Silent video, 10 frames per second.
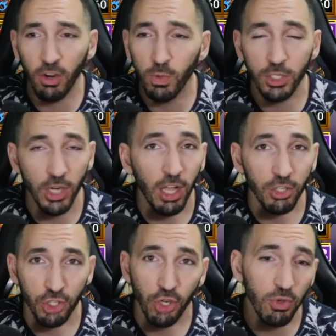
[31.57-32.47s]
which I'll
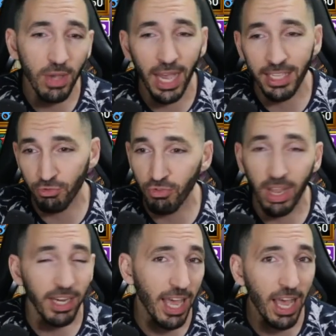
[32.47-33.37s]
show you guys
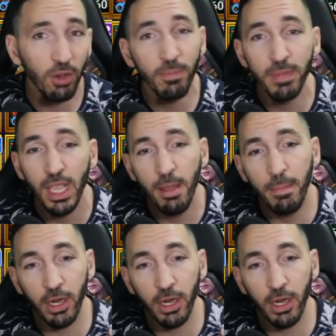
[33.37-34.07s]
right now. But